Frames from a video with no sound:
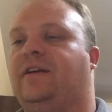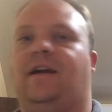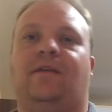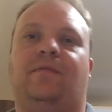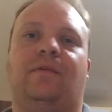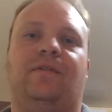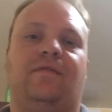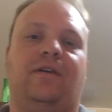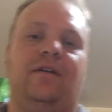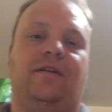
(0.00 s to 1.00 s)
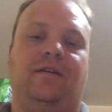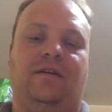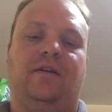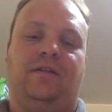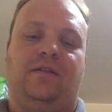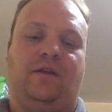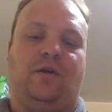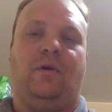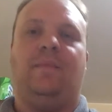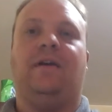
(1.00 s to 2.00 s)
I can with uh, the
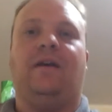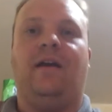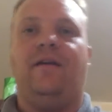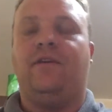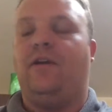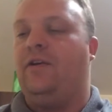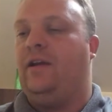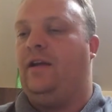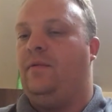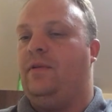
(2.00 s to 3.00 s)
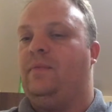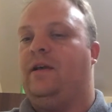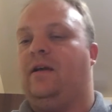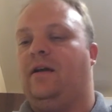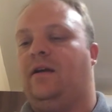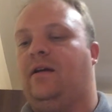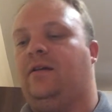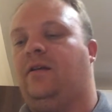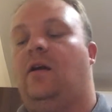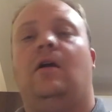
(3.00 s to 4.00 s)
equipment I have currently with me.
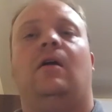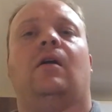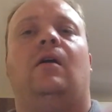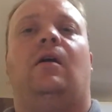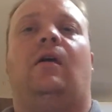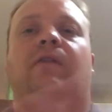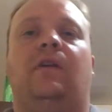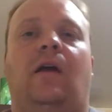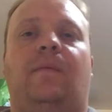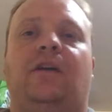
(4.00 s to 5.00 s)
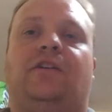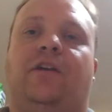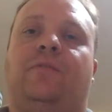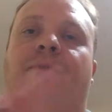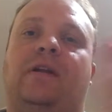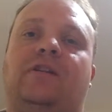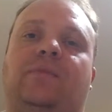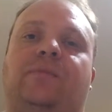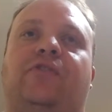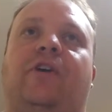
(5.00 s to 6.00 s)
And if you like my channel, please
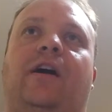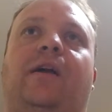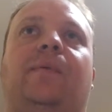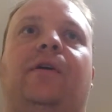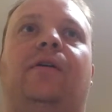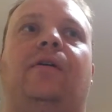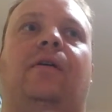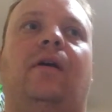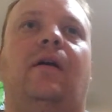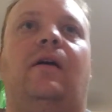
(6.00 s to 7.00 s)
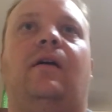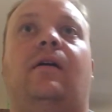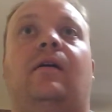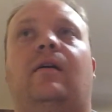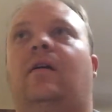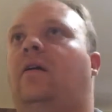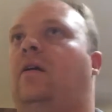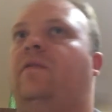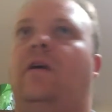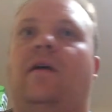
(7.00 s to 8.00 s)
subscribe. Uh,
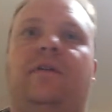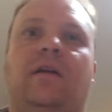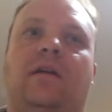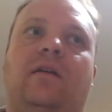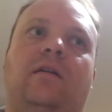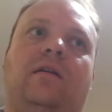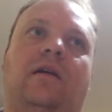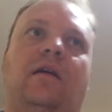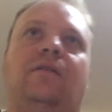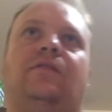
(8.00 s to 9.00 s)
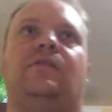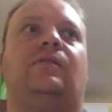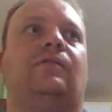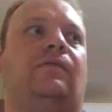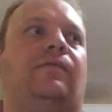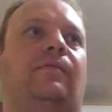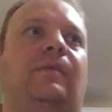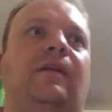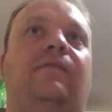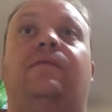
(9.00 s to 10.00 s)
if you have any hints for
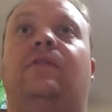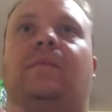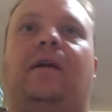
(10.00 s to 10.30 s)
me to